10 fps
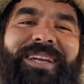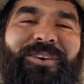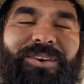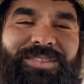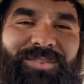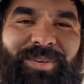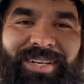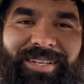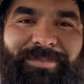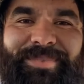called
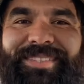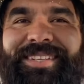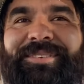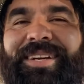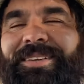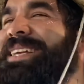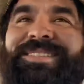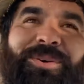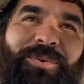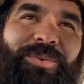scrubs, right?
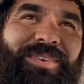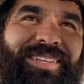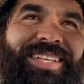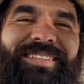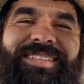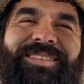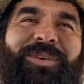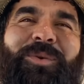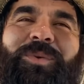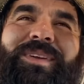So this
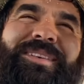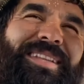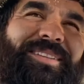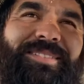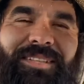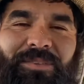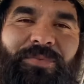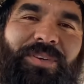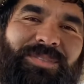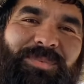whole I think it's like the
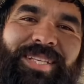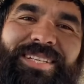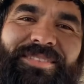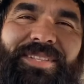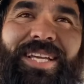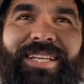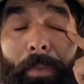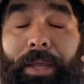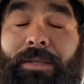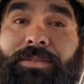first week of like
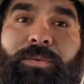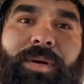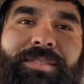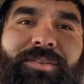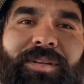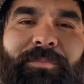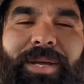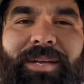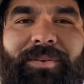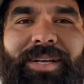that school had started
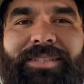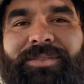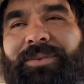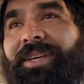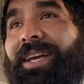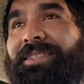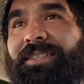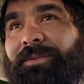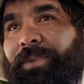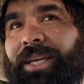back, right? So he had
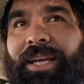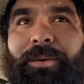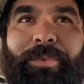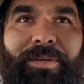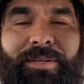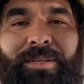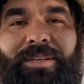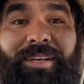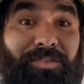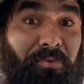just became a,
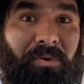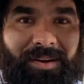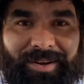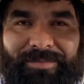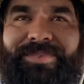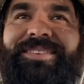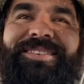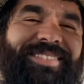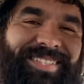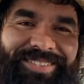a scrub, you know,
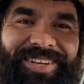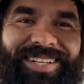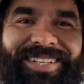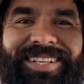sixth grader,